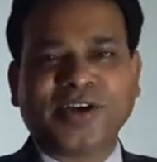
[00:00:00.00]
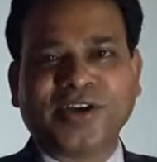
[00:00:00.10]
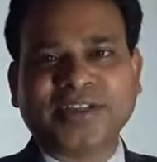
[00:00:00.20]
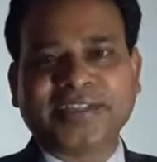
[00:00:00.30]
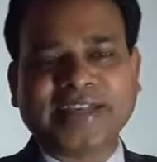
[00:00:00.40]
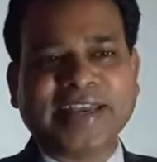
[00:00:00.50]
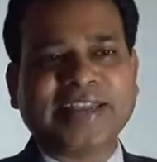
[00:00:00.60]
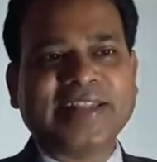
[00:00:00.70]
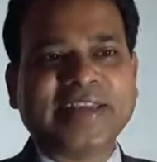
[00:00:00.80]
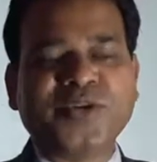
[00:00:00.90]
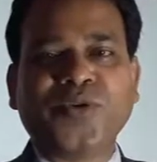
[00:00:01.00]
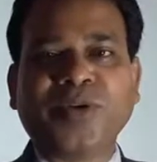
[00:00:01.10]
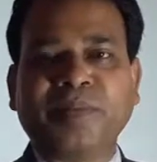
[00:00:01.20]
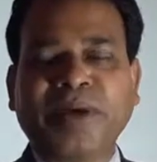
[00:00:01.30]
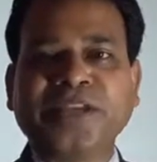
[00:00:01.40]
say that you
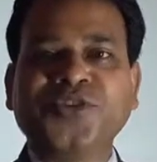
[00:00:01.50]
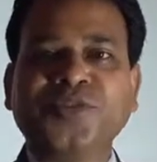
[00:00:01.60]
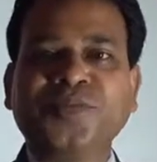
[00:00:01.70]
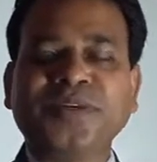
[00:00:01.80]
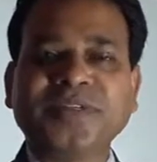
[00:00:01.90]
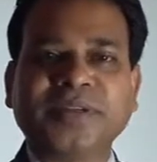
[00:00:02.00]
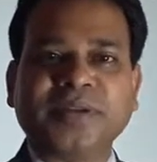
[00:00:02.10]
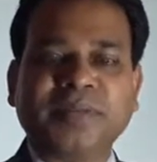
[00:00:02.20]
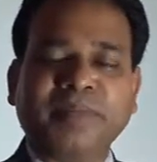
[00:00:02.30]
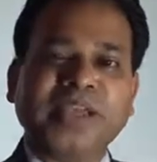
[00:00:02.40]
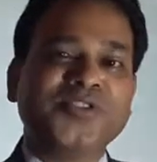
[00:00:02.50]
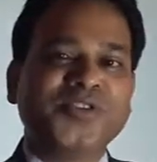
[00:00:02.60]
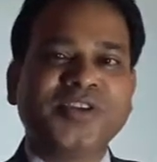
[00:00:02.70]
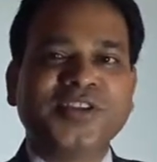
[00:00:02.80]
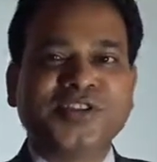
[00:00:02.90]
are a mature person.
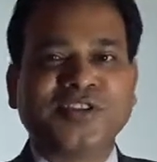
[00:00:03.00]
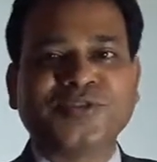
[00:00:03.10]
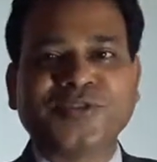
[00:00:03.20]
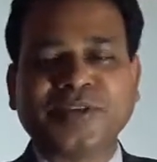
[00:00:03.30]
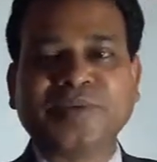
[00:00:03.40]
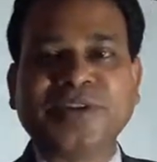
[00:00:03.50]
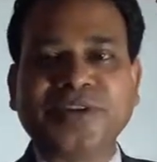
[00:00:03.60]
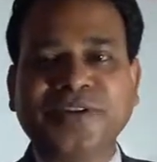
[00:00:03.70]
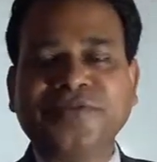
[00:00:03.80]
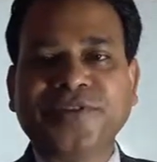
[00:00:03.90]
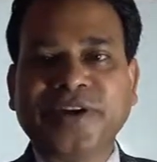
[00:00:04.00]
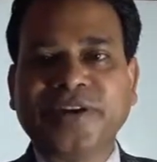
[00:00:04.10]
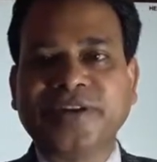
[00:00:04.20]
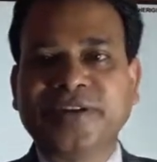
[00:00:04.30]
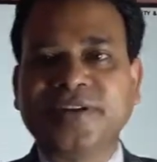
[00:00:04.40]
Maturity is also something different.
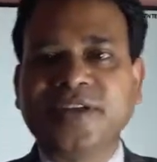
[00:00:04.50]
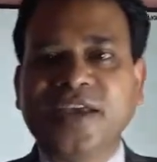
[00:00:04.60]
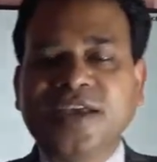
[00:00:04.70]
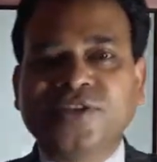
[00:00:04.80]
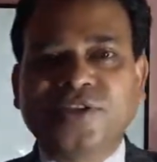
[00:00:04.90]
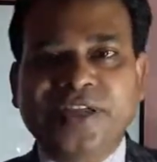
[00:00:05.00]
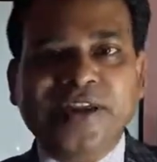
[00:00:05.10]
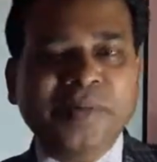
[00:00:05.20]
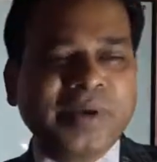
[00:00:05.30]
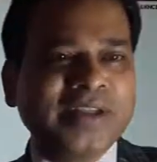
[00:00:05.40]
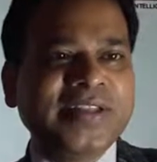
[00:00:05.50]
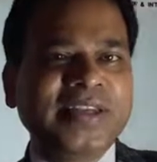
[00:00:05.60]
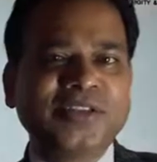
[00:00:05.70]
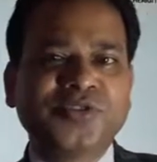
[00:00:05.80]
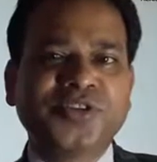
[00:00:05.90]
So there are many
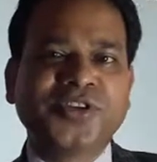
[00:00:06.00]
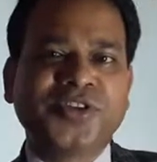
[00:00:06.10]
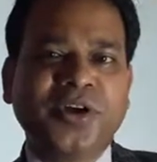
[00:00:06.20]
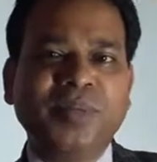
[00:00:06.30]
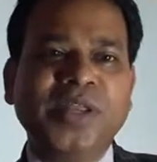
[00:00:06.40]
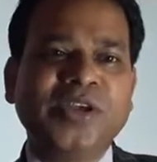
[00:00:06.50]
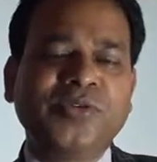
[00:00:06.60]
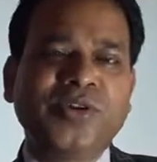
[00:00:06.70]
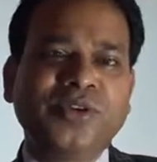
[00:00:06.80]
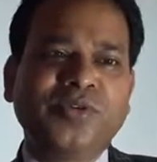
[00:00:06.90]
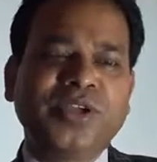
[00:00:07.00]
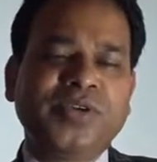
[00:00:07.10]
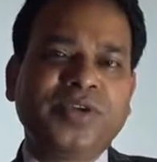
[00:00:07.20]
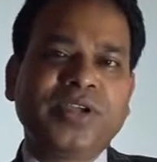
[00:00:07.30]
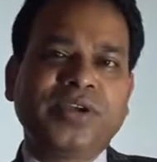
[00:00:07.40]
things which normally we
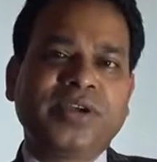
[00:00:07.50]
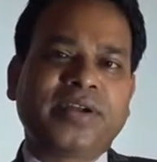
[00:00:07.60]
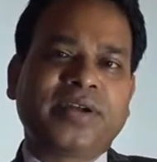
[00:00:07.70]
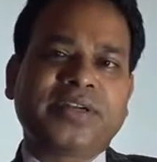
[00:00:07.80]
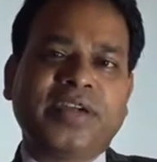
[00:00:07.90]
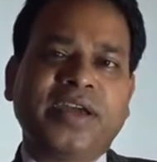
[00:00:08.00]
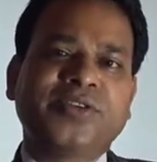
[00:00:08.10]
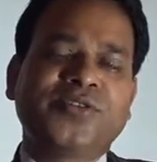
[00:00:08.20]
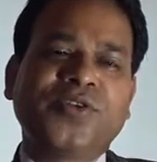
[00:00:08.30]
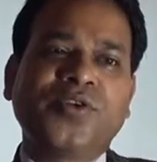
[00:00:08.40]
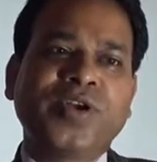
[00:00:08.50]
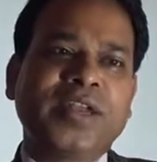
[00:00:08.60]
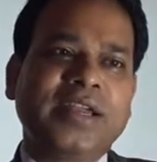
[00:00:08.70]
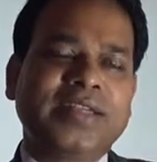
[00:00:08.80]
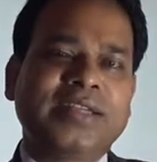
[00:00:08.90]
try to
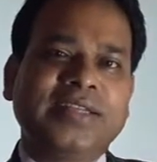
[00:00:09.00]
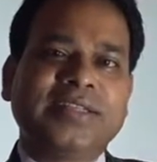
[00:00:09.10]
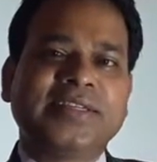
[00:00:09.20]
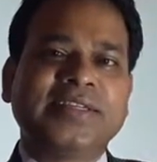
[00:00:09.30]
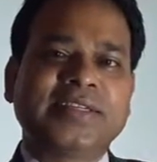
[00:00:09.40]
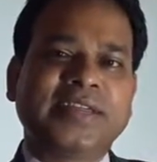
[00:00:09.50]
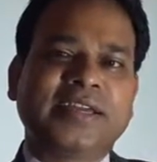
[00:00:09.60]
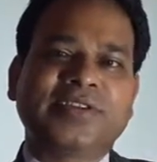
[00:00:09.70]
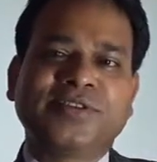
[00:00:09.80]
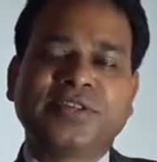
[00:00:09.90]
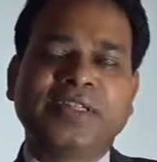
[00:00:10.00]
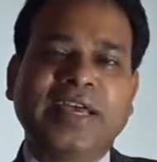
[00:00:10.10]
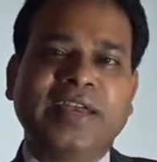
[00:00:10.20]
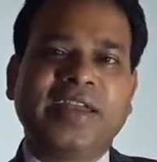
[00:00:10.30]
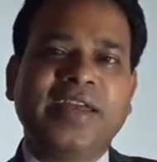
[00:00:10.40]
correlate that this is connected with
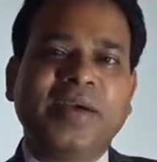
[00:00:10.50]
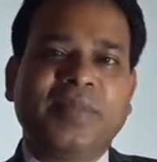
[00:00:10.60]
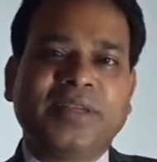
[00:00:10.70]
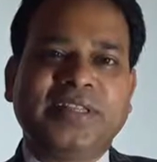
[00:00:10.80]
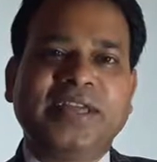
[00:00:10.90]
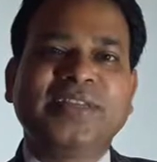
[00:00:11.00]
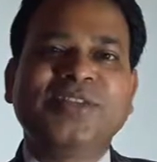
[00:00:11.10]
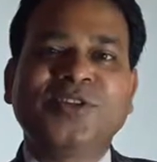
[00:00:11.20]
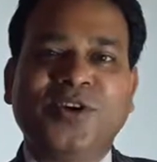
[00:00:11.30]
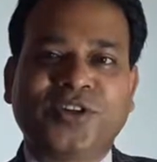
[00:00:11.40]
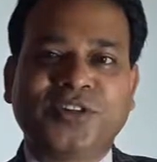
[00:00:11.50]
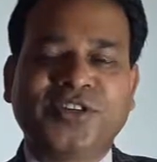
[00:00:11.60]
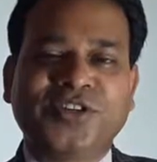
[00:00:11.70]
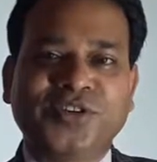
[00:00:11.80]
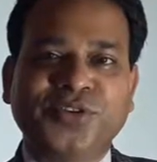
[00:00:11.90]
that, but that is not
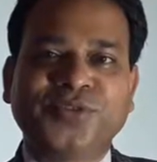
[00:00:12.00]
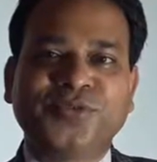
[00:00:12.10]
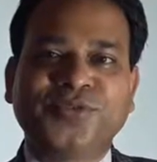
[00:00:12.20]
true.